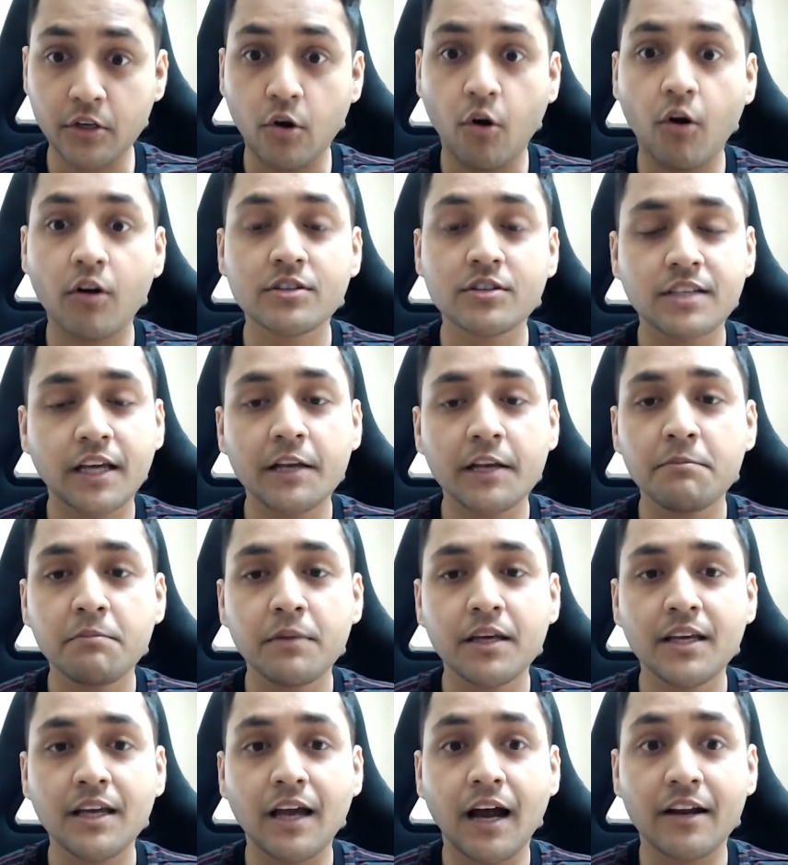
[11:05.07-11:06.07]
or send
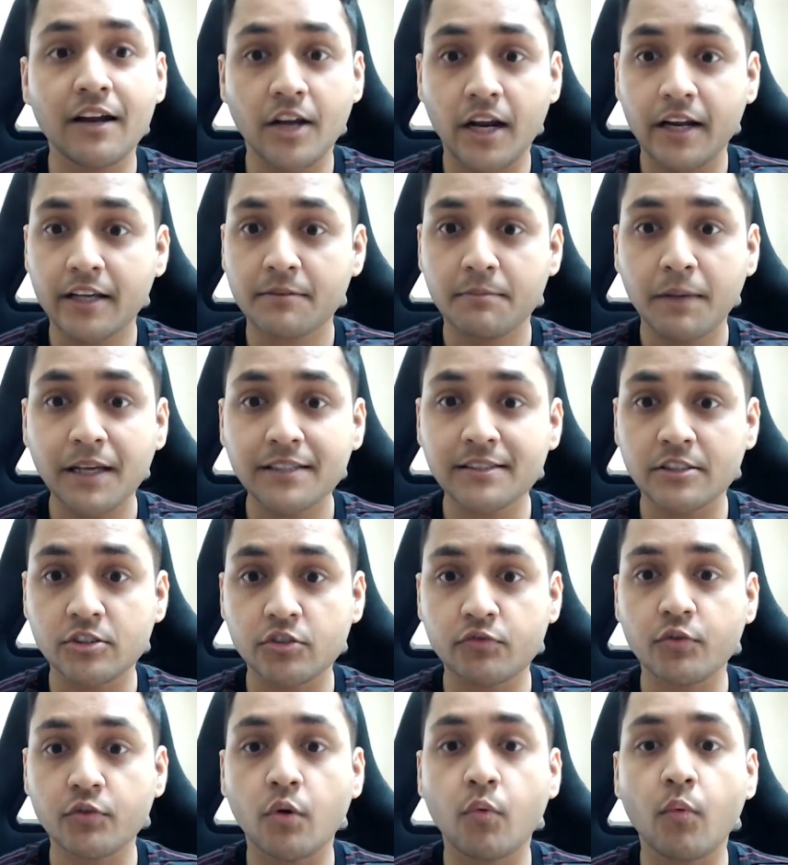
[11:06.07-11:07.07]
me a direct message
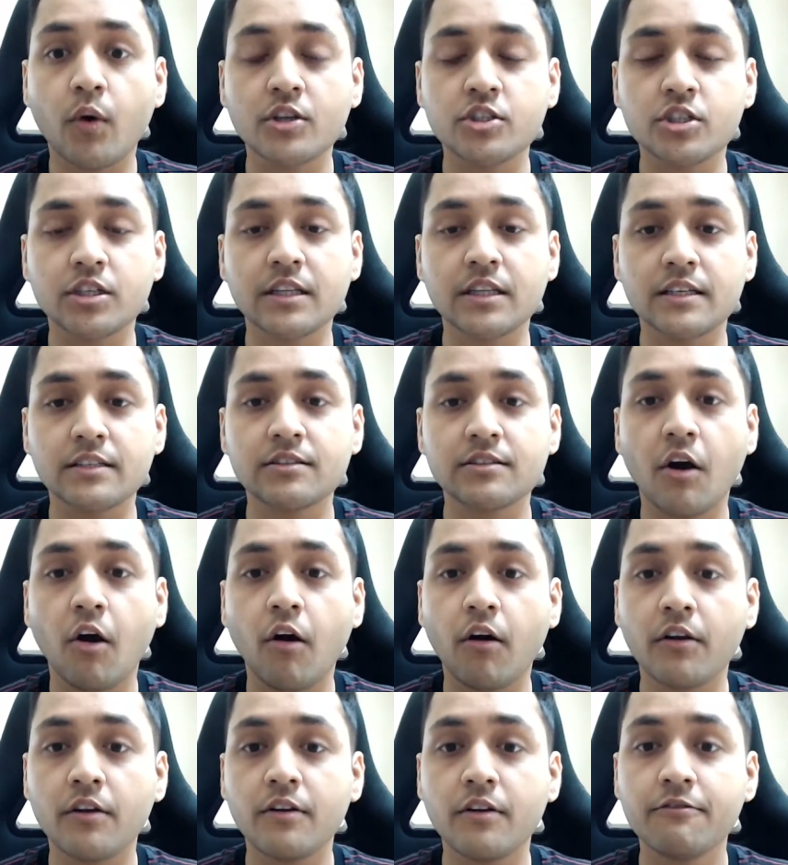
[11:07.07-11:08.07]
if you're watching this
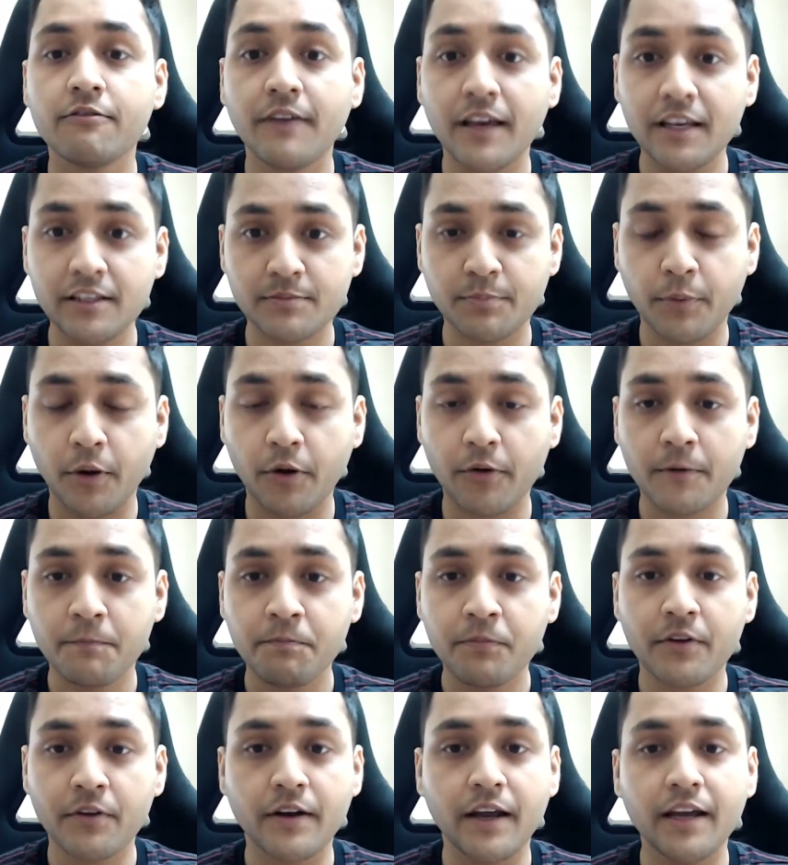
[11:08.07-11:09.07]
on Facebook,
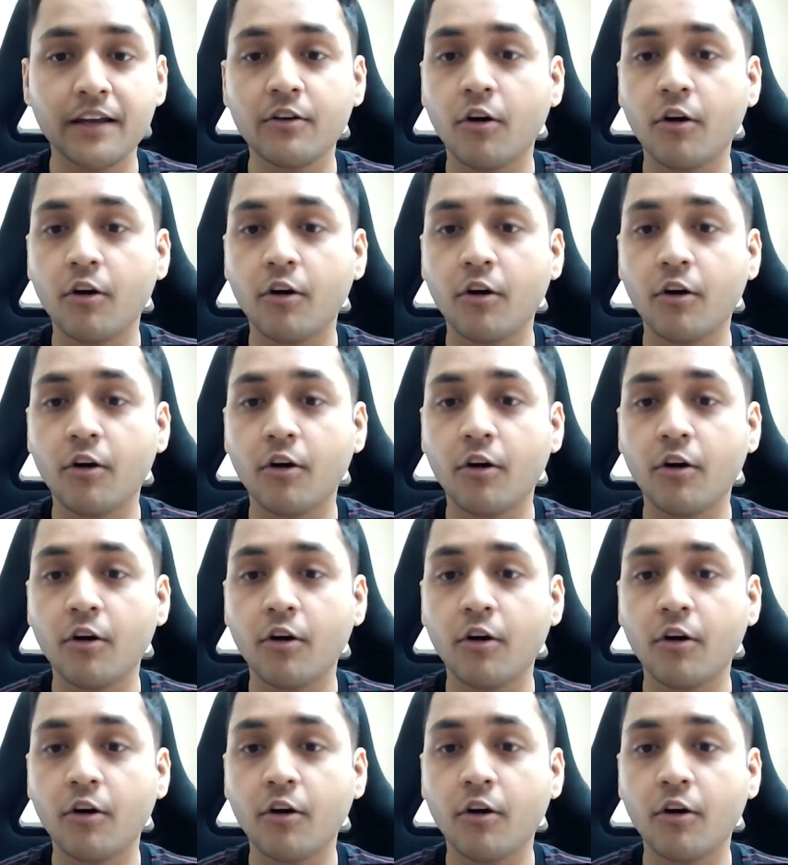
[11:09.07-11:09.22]
right?